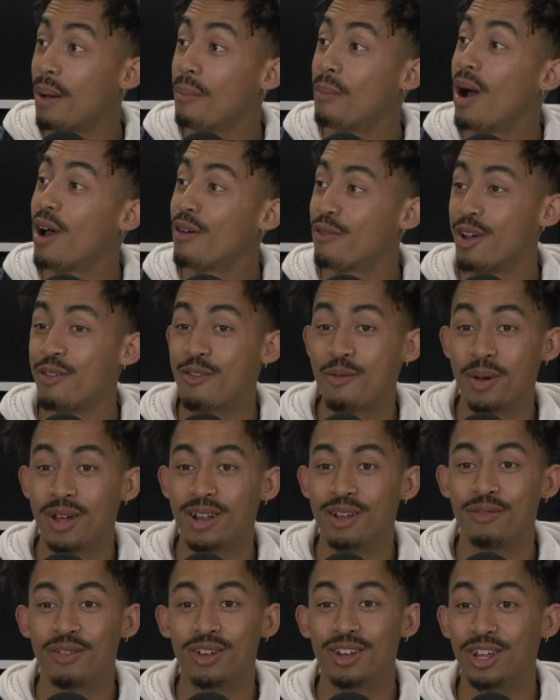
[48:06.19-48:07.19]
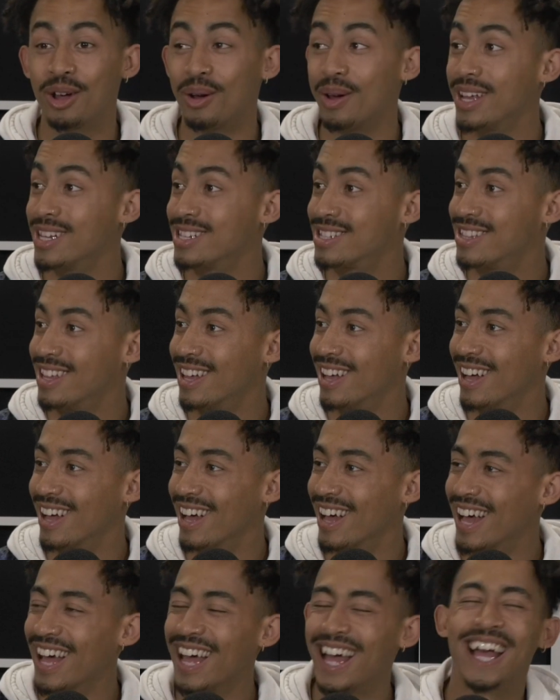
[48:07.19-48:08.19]
And my favourite bit in the video is
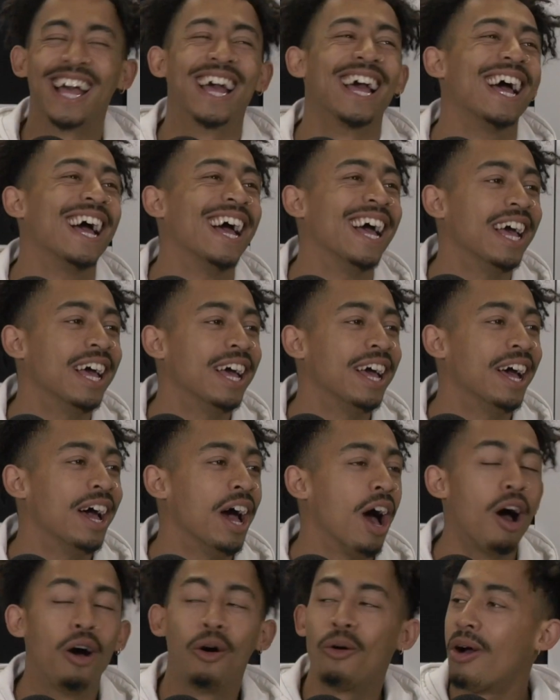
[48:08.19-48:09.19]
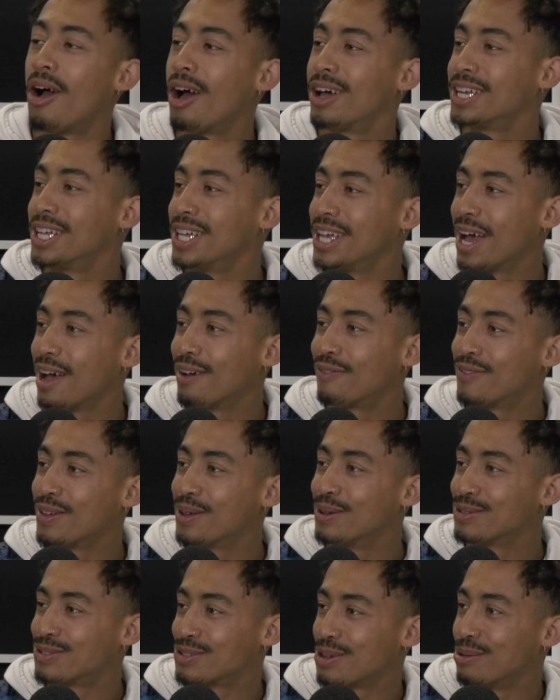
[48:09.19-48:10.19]
the oh honey, I
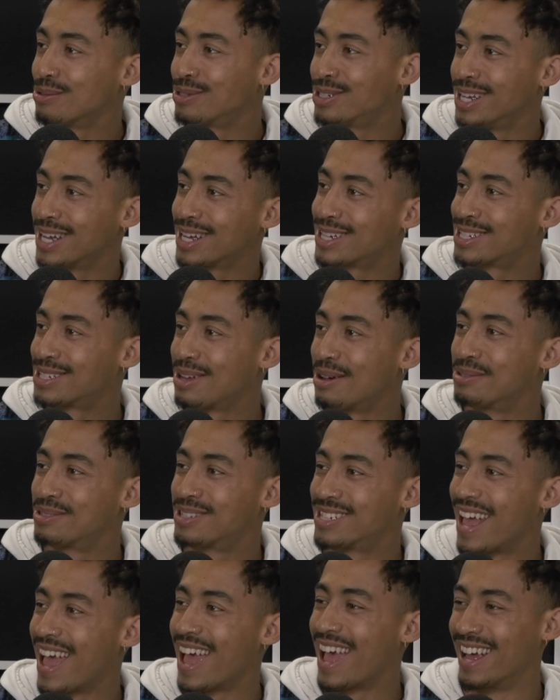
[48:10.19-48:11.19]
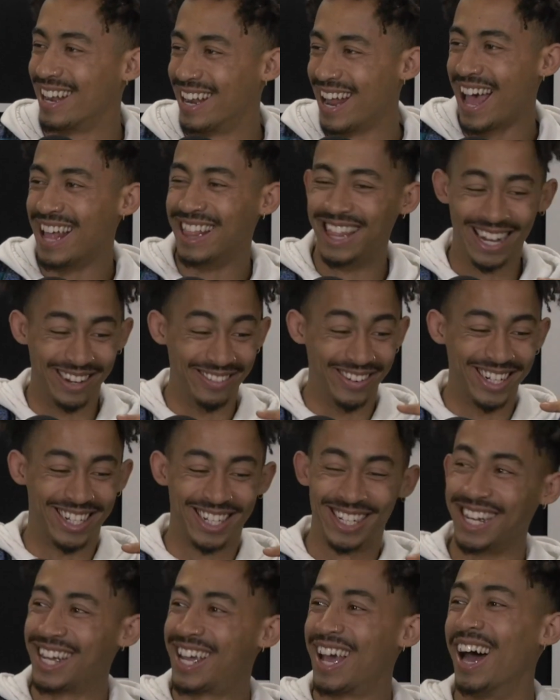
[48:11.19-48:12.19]
feel so sick, so sad. And the
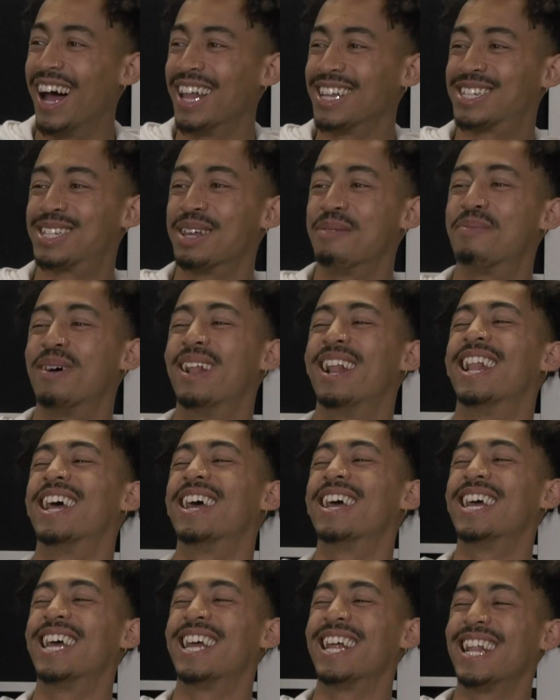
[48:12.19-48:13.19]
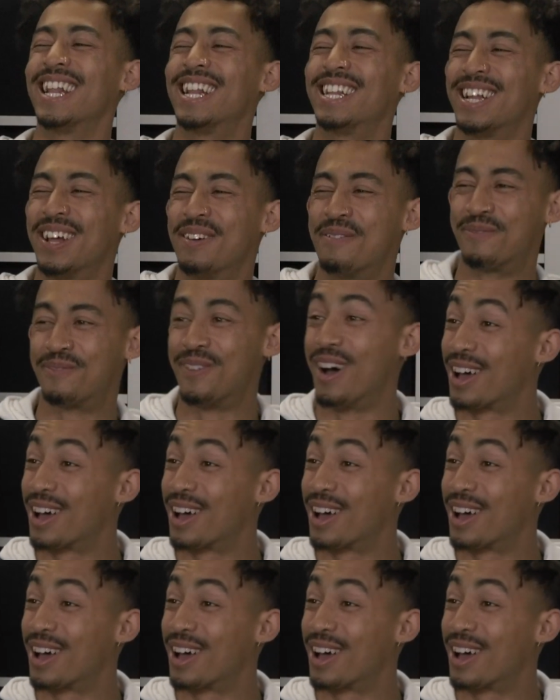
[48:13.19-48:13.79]
video's just snapping the balloons.